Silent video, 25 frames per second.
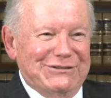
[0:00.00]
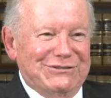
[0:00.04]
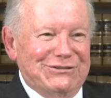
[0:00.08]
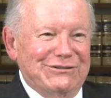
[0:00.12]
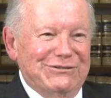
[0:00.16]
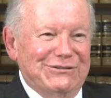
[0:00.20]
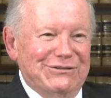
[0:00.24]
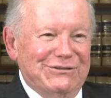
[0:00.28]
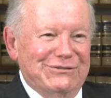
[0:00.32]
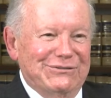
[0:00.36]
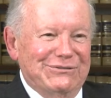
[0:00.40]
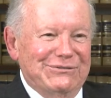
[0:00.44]

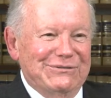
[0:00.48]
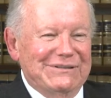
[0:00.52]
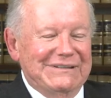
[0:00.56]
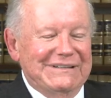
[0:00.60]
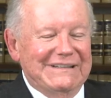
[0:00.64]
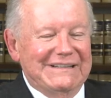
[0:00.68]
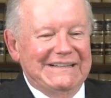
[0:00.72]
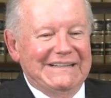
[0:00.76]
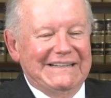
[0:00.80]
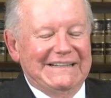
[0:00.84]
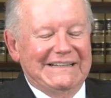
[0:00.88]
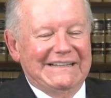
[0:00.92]
Richard Who?
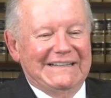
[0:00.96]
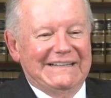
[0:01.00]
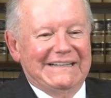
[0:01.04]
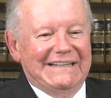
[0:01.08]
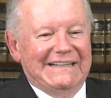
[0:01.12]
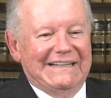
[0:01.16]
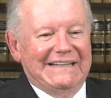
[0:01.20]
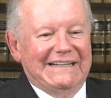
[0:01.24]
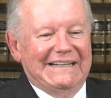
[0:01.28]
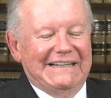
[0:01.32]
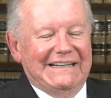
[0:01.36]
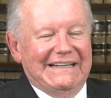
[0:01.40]
Uh,
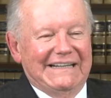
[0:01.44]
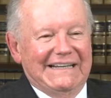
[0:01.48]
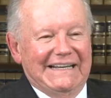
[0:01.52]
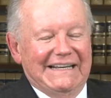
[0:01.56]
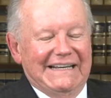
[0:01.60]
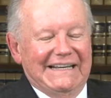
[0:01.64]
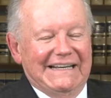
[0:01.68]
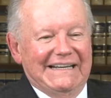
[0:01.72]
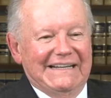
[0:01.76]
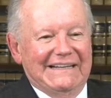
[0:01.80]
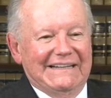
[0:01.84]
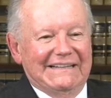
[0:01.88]

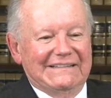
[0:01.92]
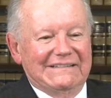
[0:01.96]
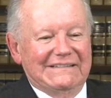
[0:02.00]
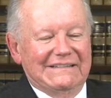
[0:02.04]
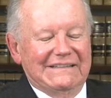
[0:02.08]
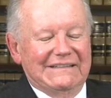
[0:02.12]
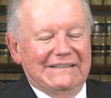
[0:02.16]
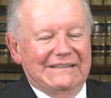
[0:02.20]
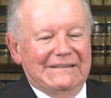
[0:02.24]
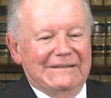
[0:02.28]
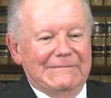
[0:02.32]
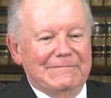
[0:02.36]
and
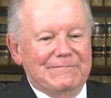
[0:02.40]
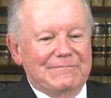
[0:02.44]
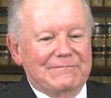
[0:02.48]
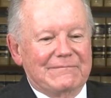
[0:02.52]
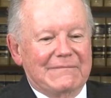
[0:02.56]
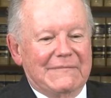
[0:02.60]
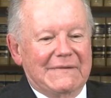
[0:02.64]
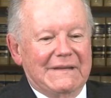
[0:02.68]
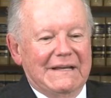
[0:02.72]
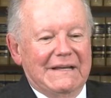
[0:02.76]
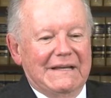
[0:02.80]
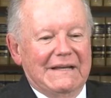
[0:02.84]
um,
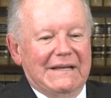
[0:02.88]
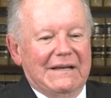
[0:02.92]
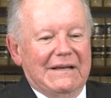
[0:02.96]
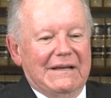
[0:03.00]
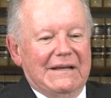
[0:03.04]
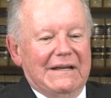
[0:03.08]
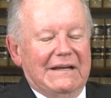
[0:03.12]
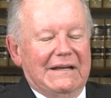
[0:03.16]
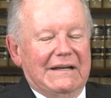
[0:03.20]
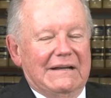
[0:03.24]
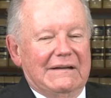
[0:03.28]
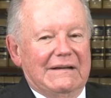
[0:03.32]

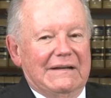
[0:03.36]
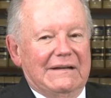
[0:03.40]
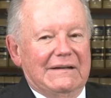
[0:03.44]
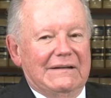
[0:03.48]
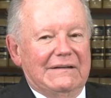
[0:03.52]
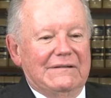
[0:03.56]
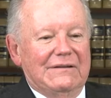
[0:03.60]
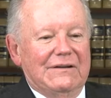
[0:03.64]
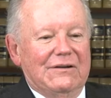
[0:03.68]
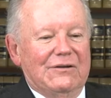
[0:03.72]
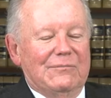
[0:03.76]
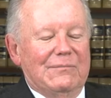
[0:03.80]

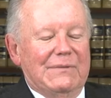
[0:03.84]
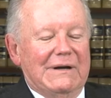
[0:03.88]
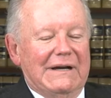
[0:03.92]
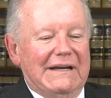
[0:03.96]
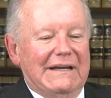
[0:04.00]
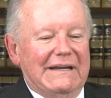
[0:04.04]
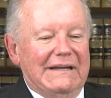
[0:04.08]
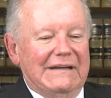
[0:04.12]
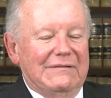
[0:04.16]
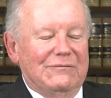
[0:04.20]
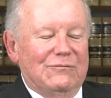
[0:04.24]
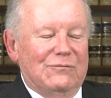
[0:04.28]
no,
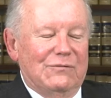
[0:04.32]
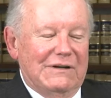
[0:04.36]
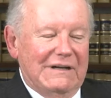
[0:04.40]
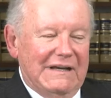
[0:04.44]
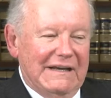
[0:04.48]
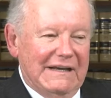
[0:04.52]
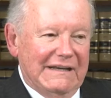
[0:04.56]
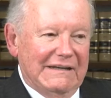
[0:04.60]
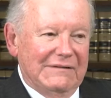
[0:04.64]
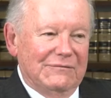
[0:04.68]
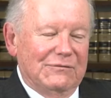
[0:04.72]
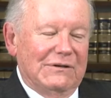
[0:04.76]
my when
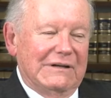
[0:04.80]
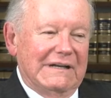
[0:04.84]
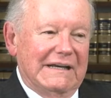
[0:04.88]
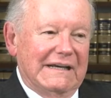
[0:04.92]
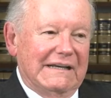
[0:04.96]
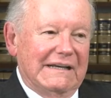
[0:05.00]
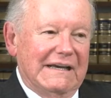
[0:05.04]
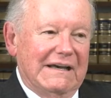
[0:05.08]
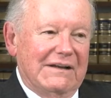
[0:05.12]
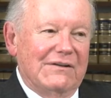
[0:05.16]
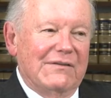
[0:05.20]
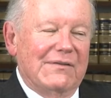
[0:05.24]
I when
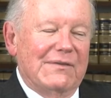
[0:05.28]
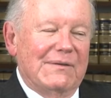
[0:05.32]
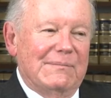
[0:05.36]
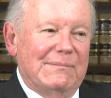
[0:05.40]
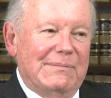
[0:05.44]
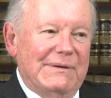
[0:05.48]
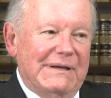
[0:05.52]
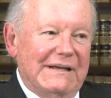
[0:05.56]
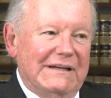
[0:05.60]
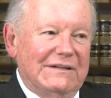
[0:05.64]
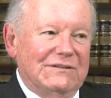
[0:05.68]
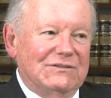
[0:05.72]
I got on the
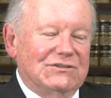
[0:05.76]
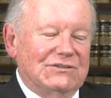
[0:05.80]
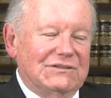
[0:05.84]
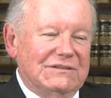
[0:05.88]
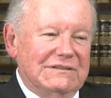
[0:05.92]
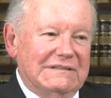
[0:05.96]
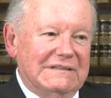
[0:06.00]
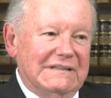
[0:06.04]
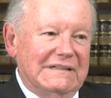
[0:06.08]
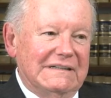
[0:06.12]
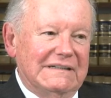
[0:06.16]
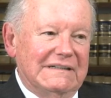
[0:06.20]

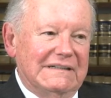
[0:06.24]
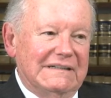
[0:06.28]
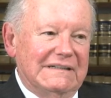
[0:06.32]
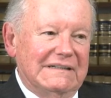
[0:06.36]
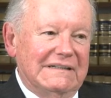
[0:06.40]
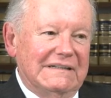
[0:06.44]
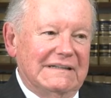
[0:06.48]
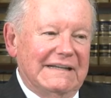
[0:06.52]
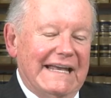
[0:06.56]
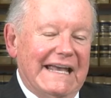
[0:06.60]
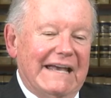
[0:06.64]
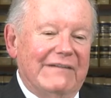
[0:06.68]
bench,
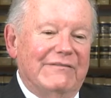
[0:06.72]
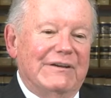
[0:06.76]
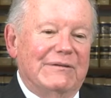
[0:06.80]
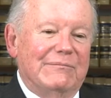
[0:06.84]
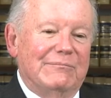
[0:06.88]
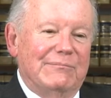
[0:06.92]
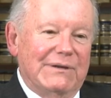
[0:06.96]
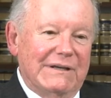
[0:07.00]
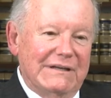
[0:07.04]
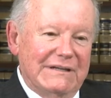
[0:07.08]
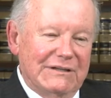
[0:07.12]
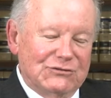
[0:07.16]
uh,
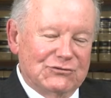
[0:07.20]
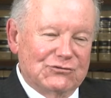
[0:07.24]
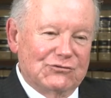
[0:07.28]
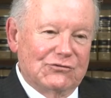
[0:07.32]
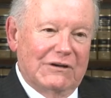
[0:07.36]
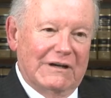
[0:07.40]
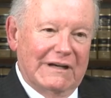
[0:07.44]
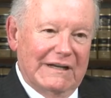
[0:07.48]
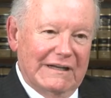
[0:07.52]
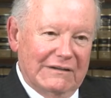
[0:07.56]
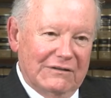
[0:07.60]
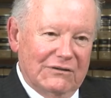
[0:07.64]
having been a
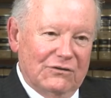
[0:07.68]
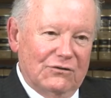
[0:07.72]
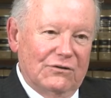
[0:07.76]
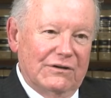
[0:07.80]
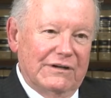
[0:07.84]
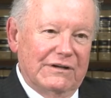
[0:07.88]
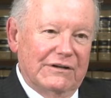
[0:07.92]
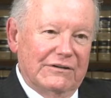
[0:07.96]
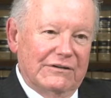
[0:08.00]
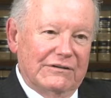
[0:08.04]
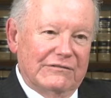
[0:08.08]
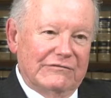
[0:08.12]
trial
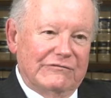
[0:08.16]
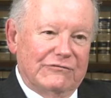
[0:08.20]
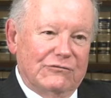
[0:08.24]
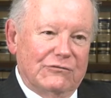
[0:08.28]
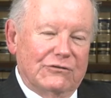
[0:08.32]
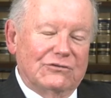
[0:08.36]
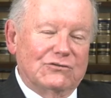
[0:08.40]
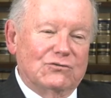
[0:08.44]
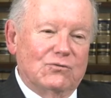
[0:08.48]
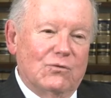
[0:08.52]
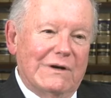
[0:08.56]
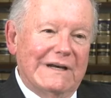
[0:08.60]
lawyer
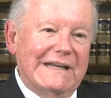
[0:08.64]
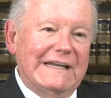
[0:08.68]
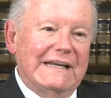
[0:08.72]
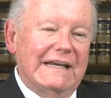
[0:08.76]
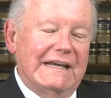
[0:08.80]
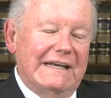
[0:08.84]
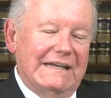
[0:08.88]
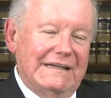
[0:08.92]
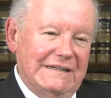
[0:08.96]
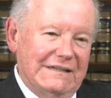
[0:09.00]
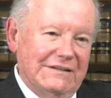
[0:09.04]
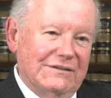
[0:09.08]
for
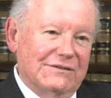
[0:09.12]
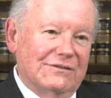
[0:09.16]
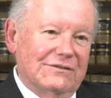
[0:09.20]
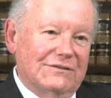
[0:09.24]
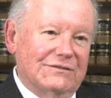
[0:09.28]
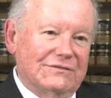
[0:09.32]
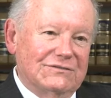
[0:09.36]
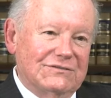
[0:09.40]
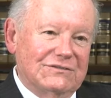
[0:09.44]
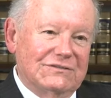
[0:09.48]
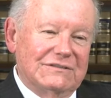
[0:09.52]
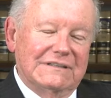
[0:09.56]
28
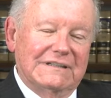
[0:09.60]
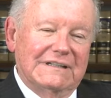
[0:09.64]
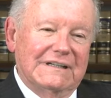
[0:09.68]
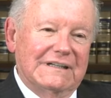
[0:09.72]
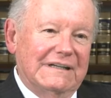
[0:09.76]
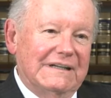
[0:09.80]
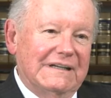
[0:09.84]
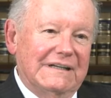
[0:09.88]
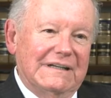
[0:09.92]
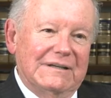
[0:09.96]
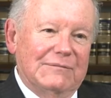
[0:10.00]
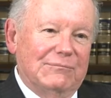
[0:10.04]
years
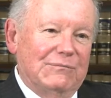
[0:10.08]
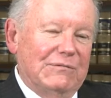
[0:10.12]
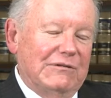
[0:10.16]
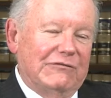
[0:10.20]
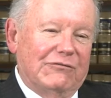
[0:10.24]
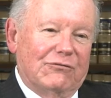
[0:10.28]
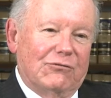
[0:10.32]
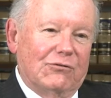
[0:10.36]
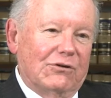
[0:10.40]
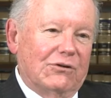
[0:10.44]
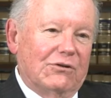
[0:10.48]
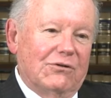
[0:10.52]

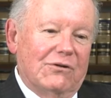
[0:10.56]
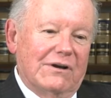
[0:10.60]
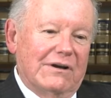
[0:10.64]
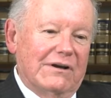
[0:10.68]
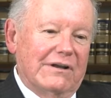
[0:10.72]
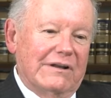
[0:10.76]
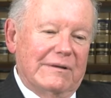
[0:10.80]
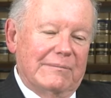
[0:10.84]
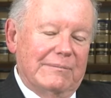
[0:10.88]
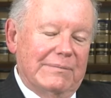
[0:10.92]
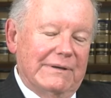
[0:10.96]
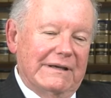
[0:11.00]
before going
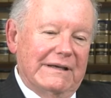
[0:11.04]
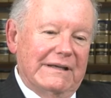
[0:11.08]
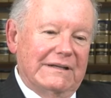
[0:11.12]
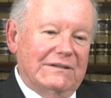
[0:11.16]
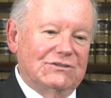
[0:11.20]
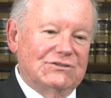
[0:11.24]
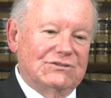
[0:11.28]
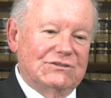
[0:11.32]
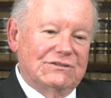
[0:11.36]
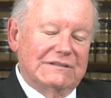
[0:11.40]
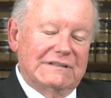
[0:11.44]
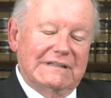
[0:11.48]
on the
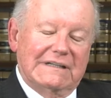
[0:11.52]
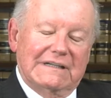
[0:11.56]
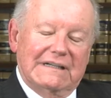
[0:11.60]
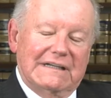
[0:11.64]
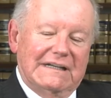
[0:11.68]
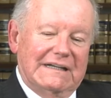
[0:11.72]
bench,